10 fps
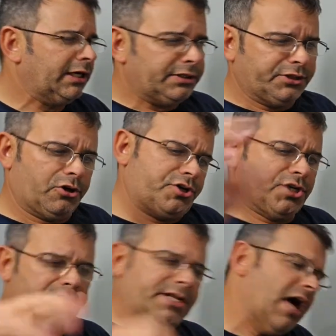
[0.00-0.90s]
that are
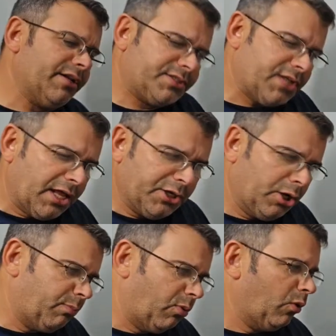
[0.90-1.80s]
shut down inside the
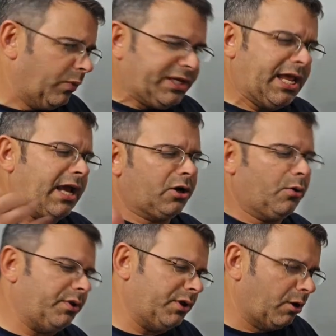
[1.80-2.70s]
airport. We can't
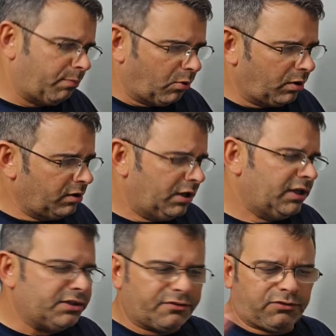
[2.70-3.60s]
go to the airport.
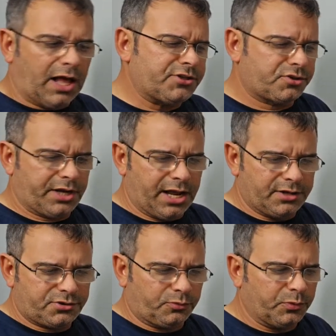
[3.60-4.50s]
The flights are
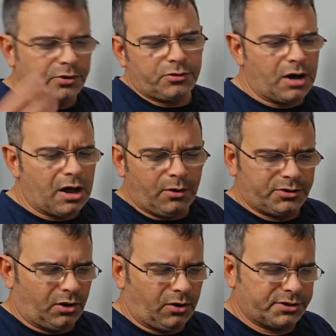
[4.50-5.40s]
canceled. We don't know how
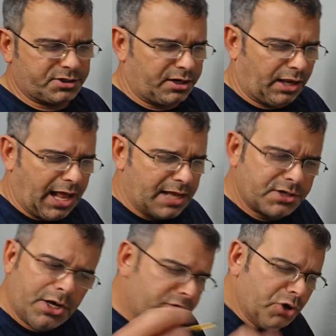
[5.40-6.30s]
long it's going to last.
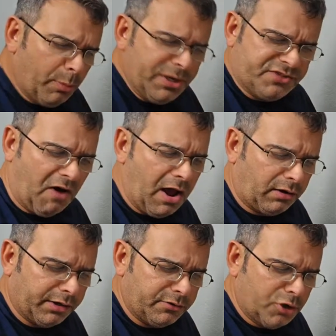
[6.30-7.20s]
Nobody's
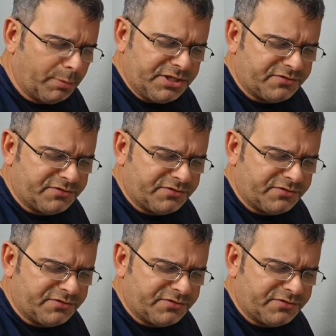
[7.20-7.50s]
violent. Nobody's